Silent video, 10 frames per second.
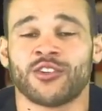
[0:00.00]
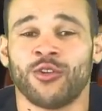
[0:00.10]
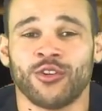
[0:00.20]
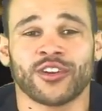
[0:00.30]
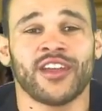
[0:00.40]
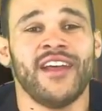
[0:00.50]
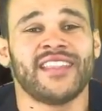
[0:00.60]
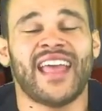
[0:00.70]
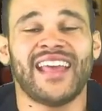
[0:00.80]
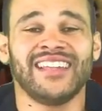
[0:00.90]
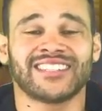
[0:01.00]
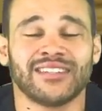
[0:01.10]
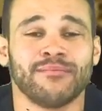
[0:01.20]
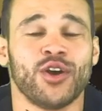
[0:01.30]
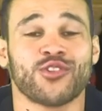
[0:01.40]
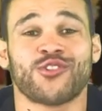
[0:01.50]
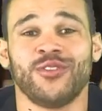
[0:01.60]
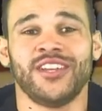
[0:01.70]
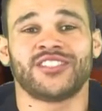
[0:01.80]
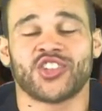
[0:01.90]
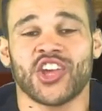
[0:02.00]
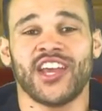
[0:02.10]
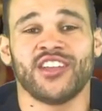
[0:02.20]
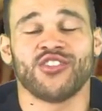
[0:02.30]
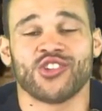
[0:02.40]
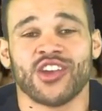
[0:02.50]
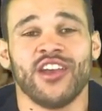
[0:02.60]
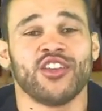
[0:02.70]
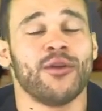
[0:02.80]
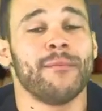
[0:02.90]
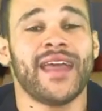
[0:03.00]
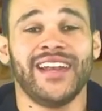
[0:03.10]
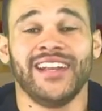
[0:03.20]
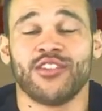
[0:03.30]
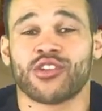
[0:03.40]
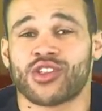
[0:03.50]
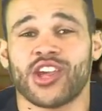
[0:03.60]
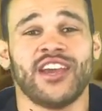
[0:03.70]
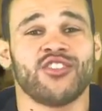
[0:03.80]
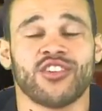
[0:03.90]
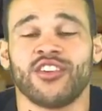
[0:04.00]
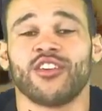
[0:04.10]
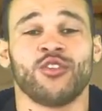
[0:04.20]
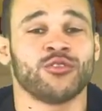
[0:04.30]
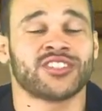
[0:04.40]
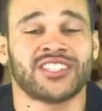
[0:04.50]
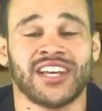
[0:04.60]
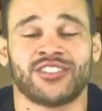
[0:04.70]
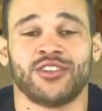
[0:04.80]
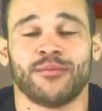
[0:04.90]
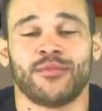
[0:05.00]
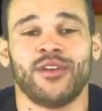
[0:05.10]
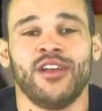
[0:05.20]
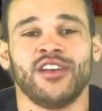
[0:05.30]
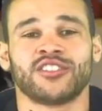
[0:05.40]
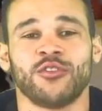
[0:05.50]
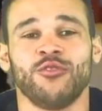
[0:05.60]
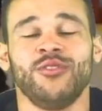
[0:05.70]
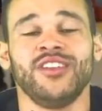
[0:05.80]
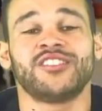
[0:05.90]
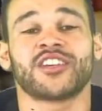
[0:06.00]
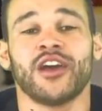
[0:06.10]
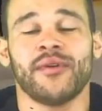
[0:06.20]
cork, there isn't much you need to change. You're mainly just changing your setup. So you need to come